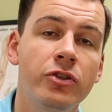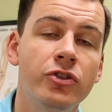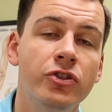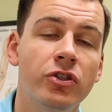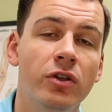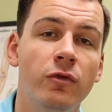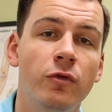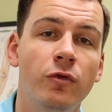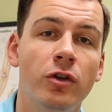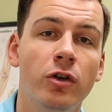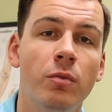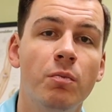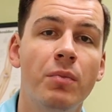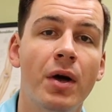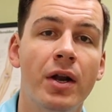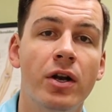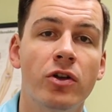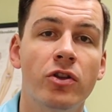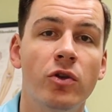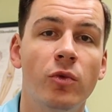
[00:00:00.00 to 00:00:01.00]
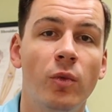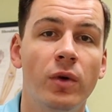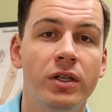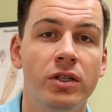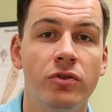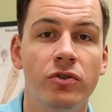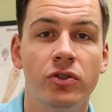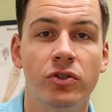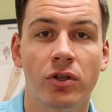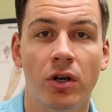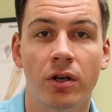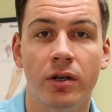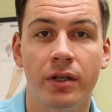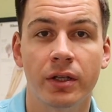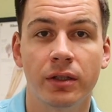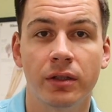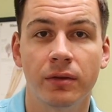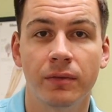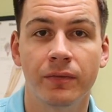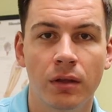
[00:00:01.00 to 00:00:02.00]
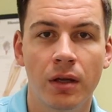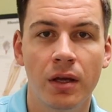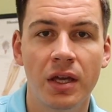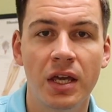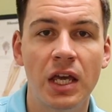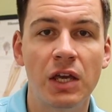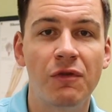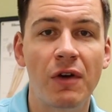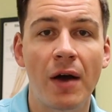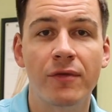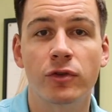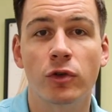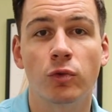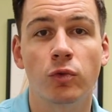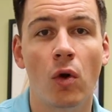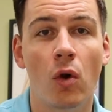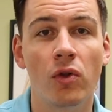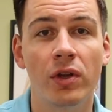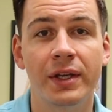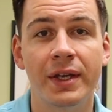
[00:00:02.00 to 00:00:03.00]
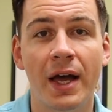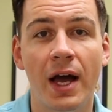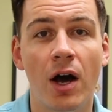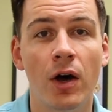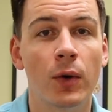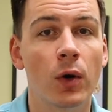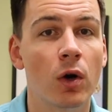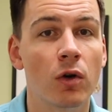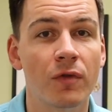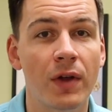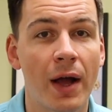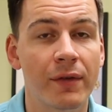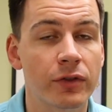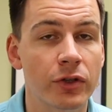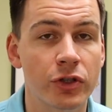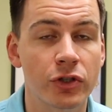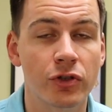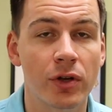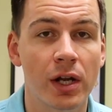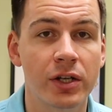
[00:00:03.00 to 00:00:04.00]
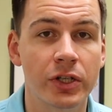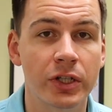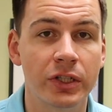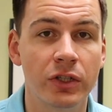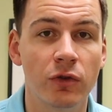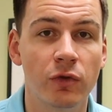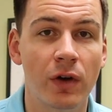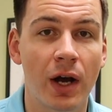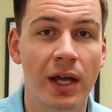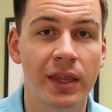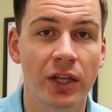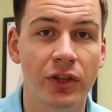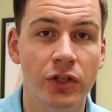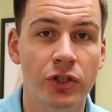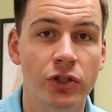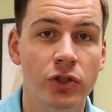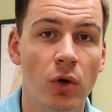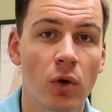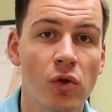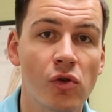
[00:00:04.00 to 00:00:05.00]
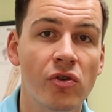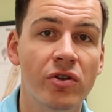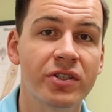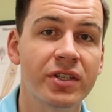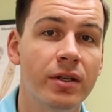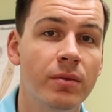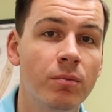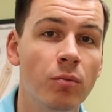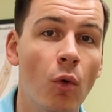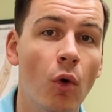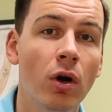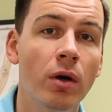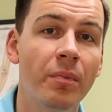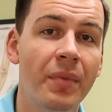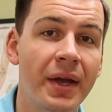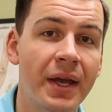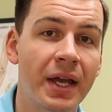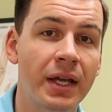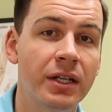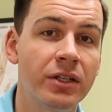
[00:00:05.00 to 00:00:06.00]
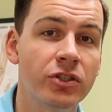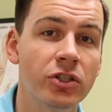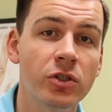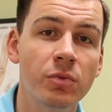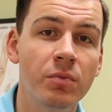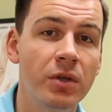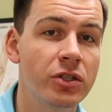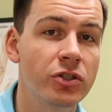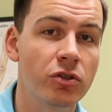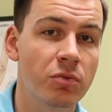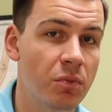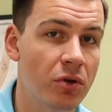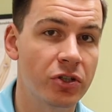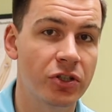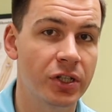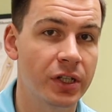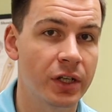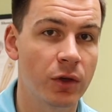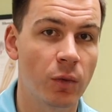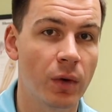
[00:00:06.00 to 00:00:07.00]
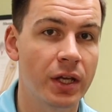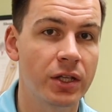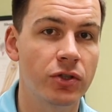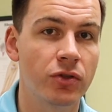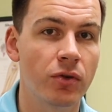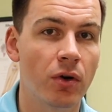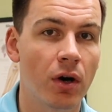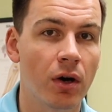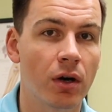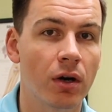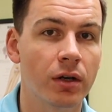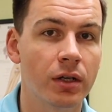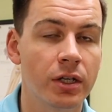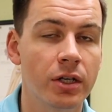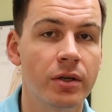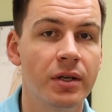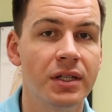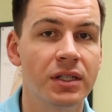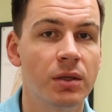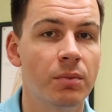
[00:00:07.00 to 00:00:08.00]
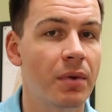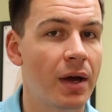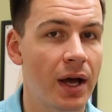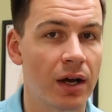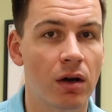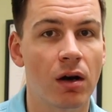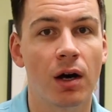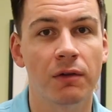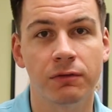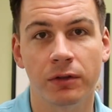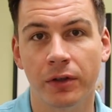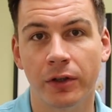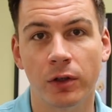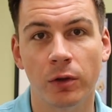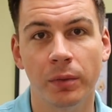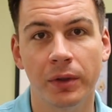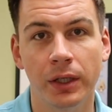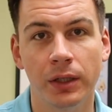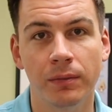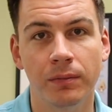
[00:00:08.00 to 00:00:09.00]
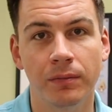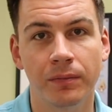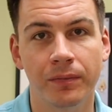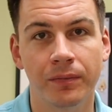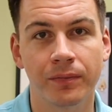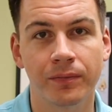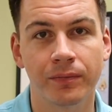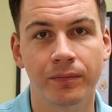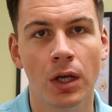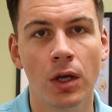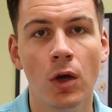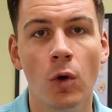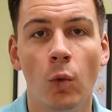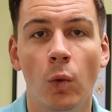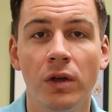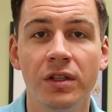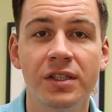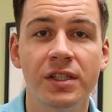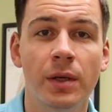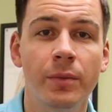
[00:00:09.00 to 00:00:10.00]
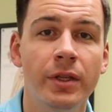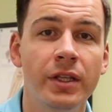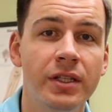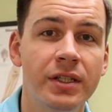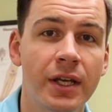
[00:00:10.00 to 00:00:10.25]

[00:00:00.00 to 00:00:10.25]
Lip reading: you should feel better than when you started. If after rolling out or if after stretching you find that the shoulder is in more pain, it just means you're pushing it way too hard and you need to back off a little bit. Once some of the